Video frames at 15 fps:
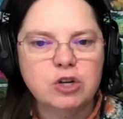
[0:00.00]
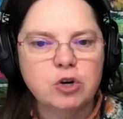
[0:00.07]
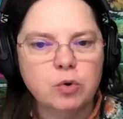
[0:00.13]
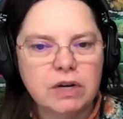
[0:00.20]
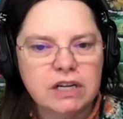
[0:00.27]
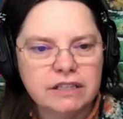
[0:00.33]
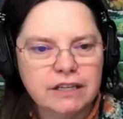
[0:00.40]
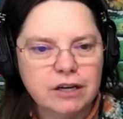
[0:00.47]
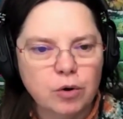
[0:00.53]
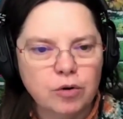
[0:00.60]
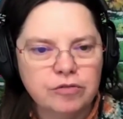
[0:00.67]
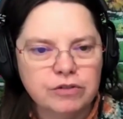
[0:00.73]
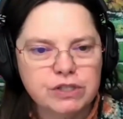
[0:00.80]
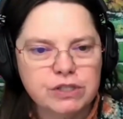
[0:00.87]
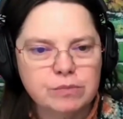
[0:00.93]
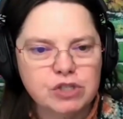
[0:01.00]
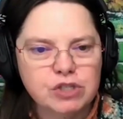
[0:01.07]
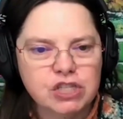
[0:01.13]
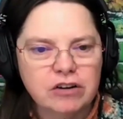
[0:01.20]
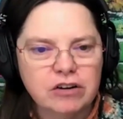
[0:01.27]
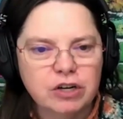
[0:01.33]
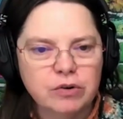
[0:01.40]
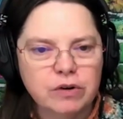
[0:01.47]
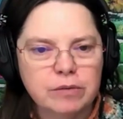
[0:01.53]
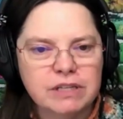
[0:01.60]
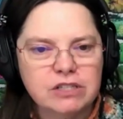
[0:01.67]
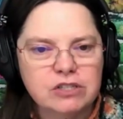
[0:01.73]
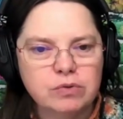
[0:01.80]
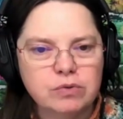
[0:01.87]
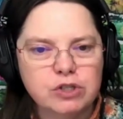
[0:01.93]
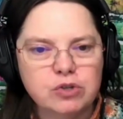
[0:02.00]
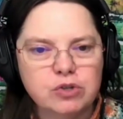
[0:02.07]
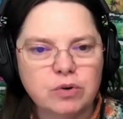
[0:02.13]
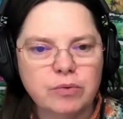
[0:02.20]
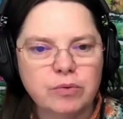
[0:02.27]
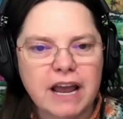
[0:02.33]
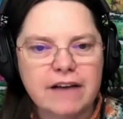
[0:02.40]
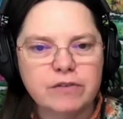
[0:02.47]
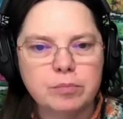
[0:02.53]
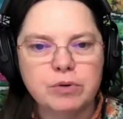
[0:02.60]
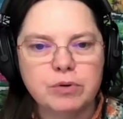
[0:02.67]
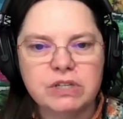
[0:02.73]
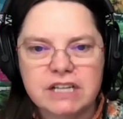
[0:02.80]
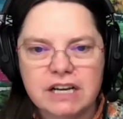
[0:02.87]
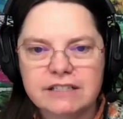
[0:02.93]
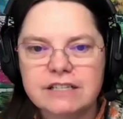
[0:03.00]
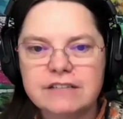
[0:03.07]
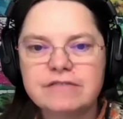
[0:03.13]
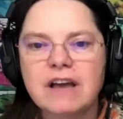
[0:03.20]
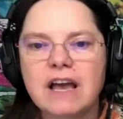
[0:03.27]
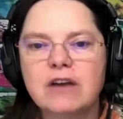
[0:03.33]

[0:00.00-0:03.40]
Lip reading: to quickly go over some shared agreements to ensure we have a productive